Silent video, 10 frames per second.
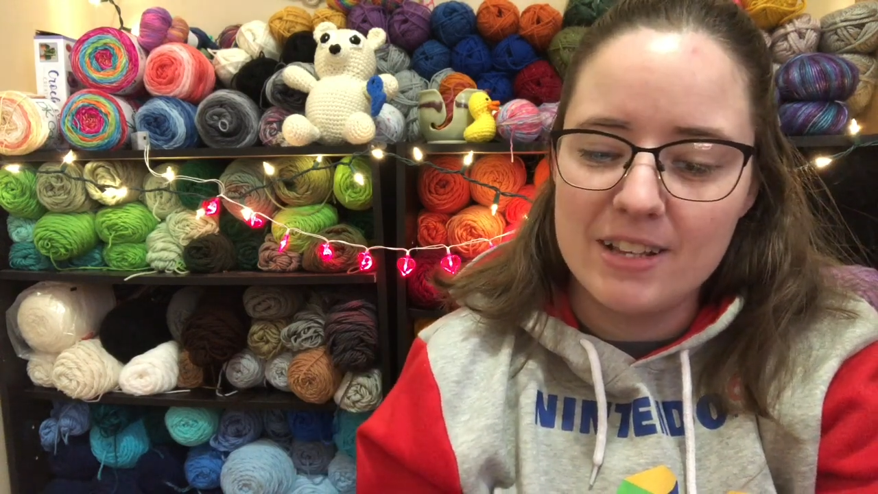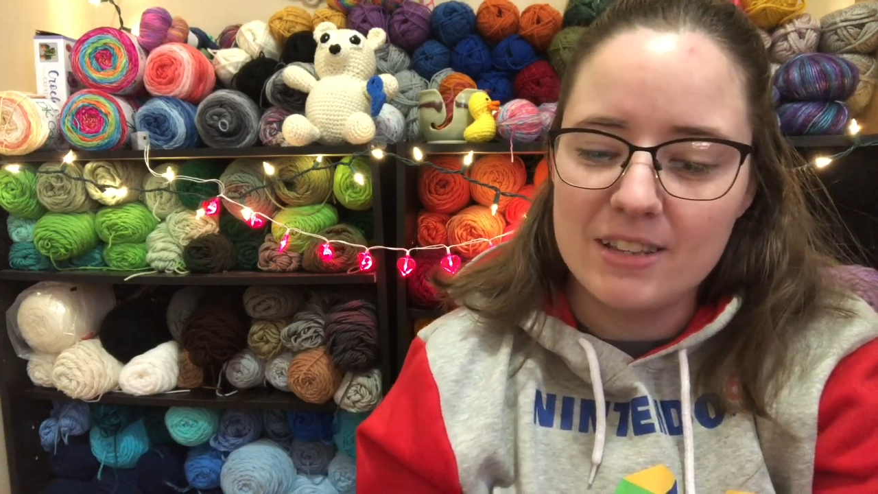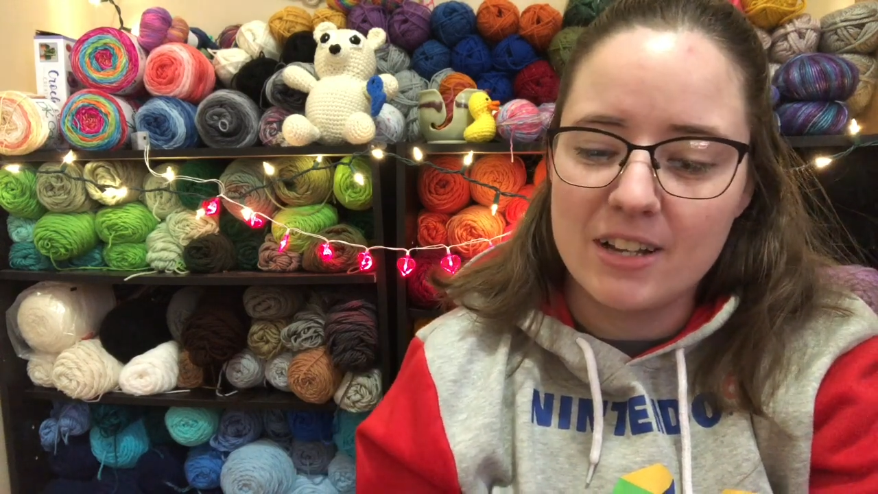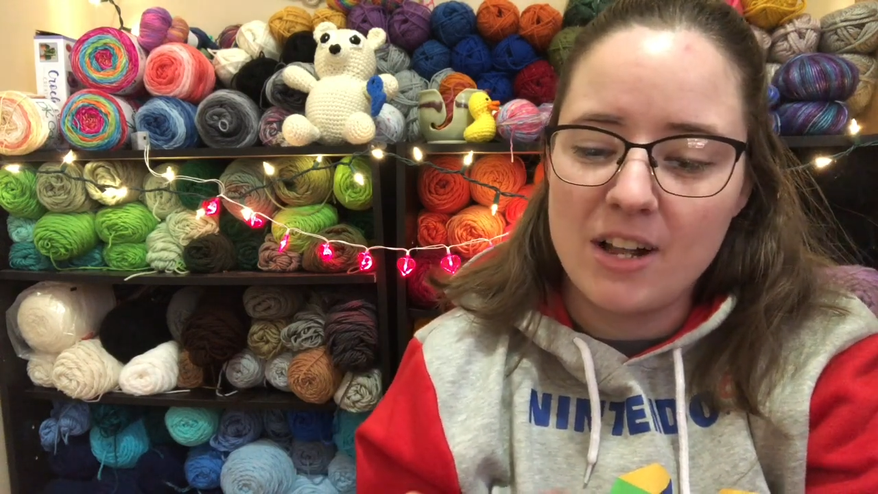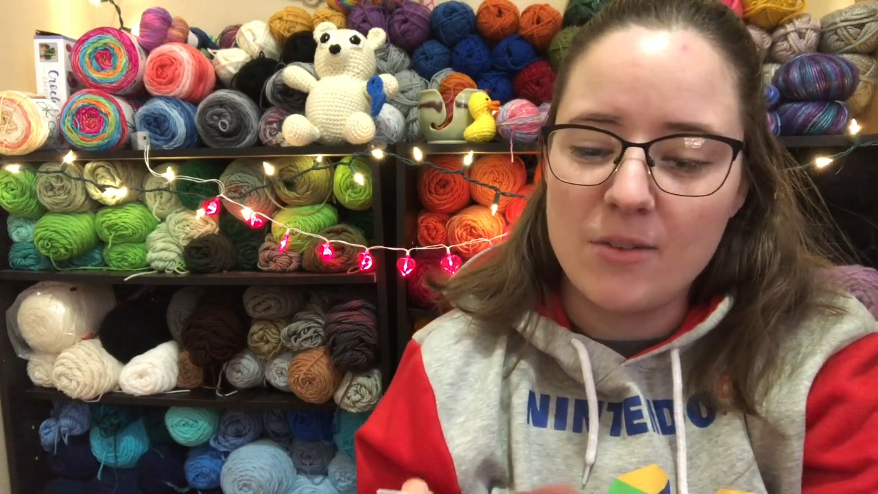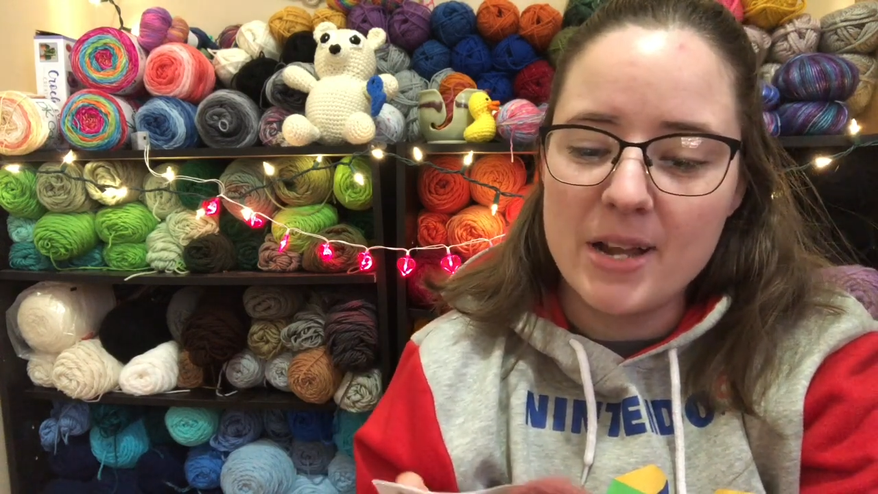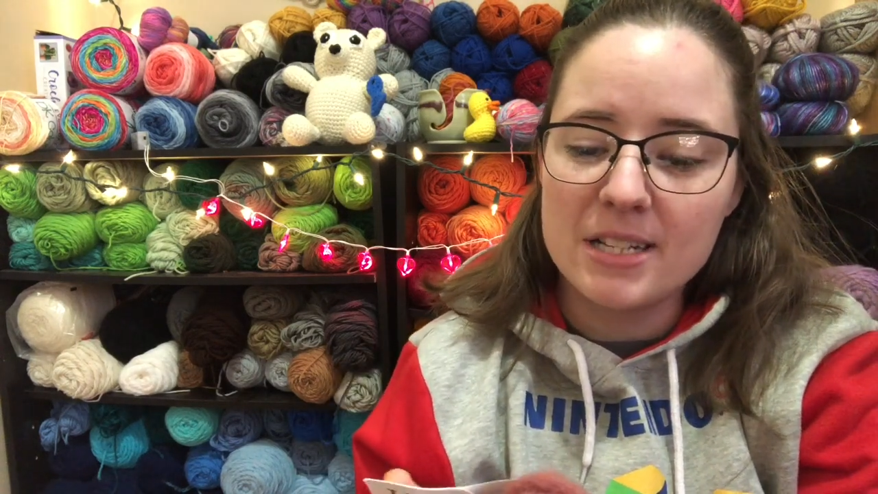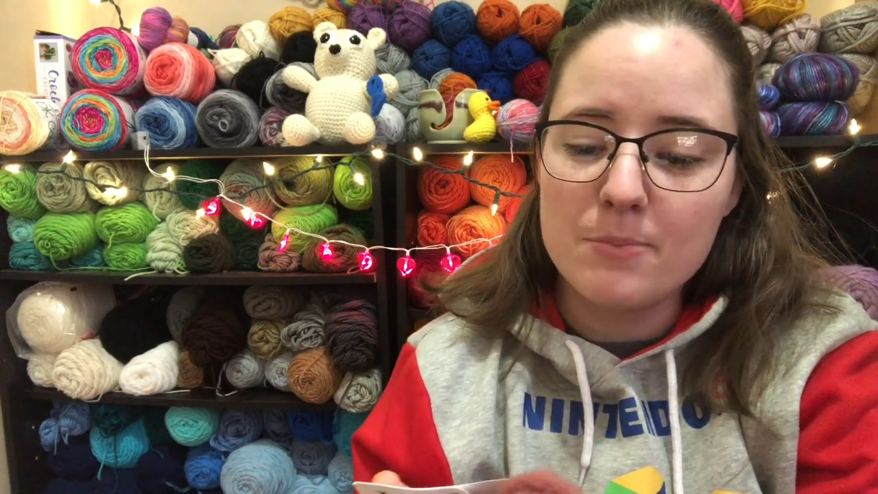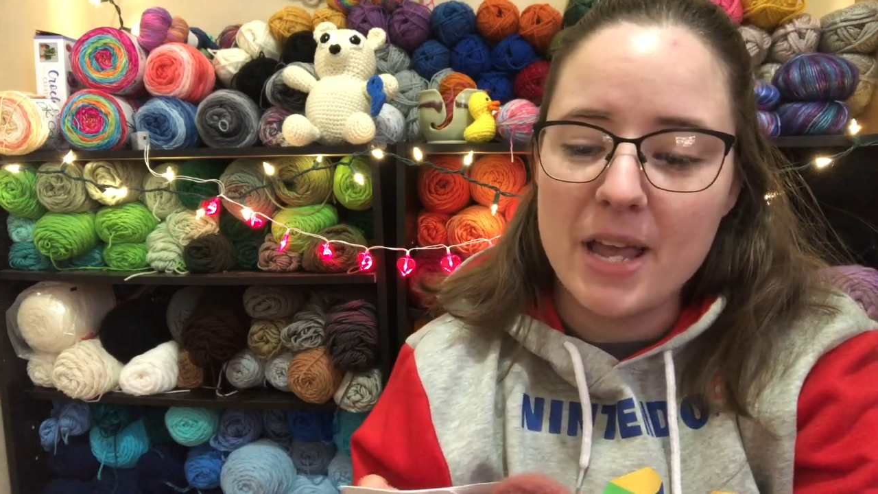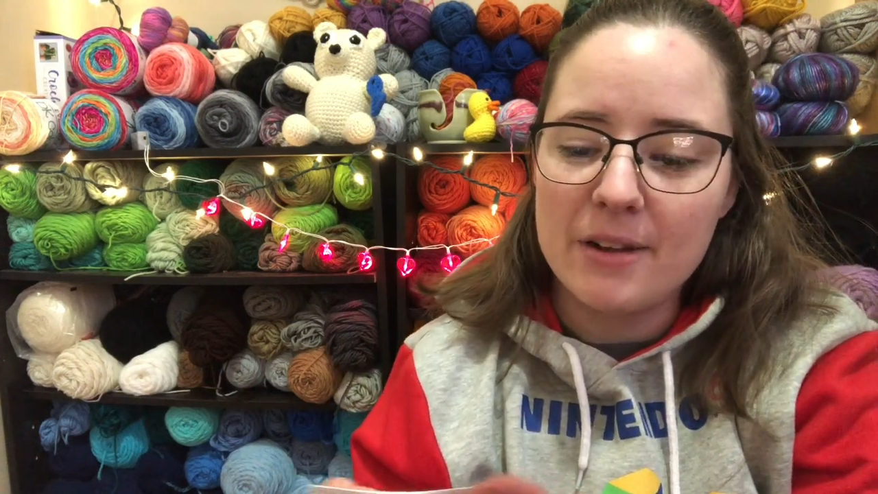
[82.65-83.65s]
The colorway is
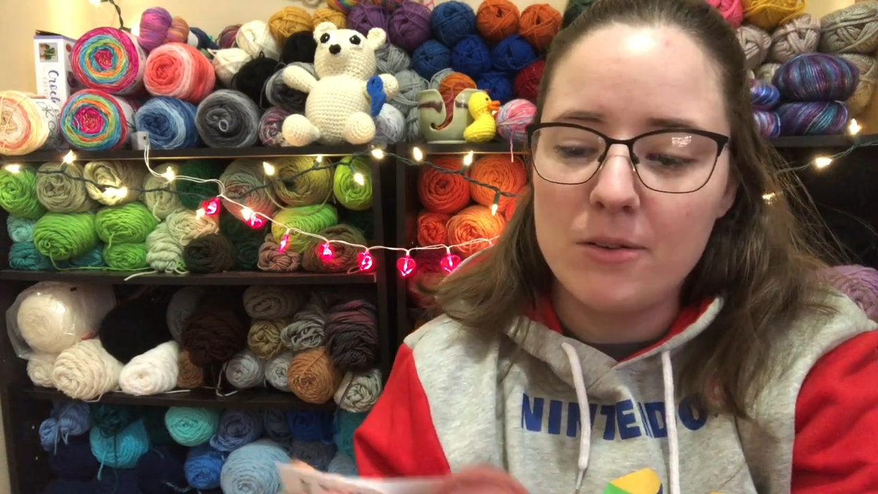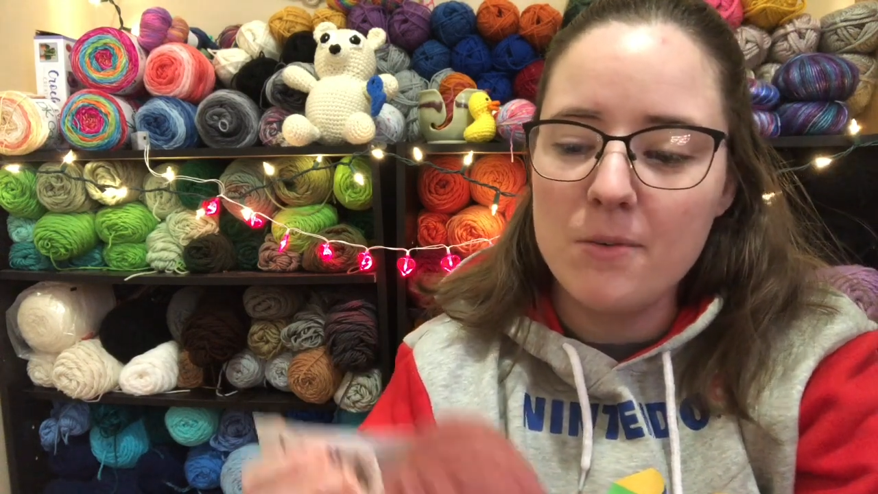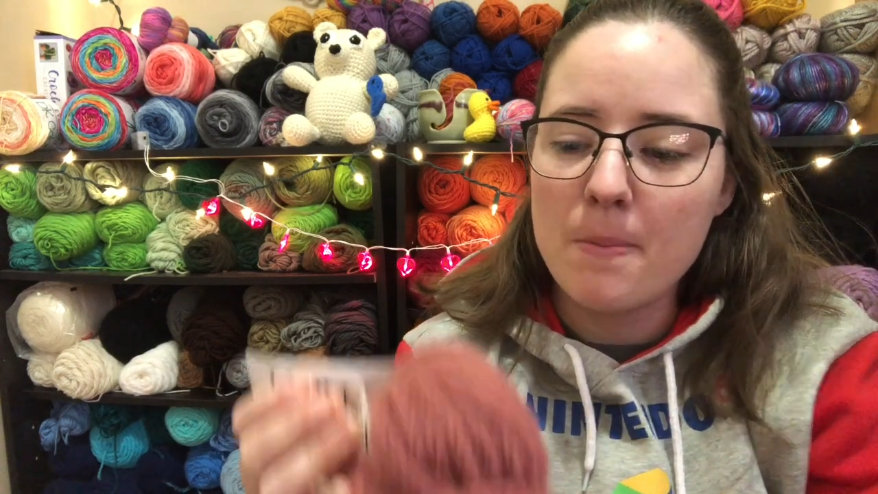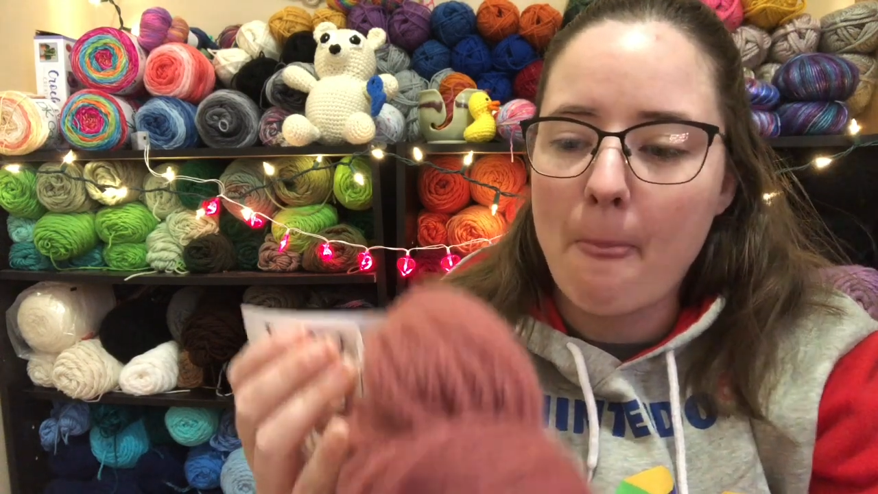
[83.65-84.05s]
Petal.